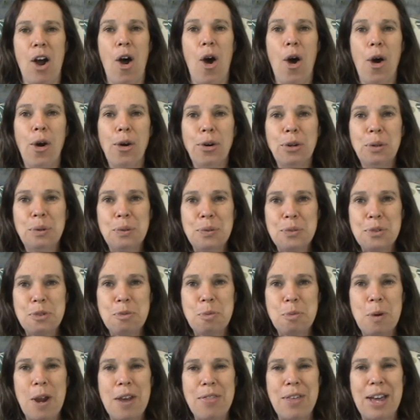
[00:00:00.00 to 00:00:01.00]

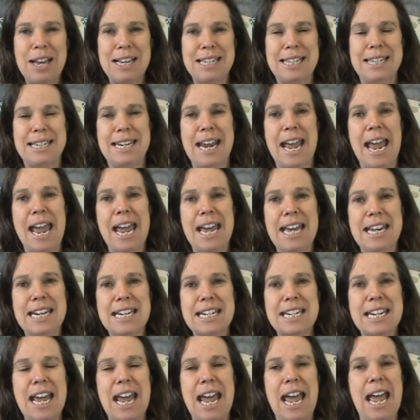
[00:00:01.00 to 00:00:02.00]
holes where they
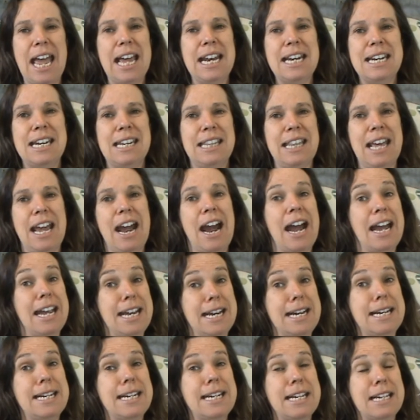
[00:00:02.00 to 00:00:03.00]
stand, and they are
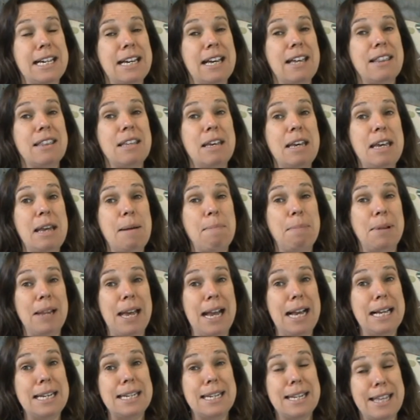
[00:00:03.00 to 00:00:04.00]
eating the
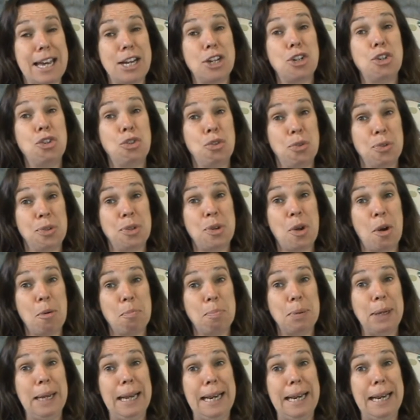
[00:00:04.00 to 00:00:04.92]
plants that they should not be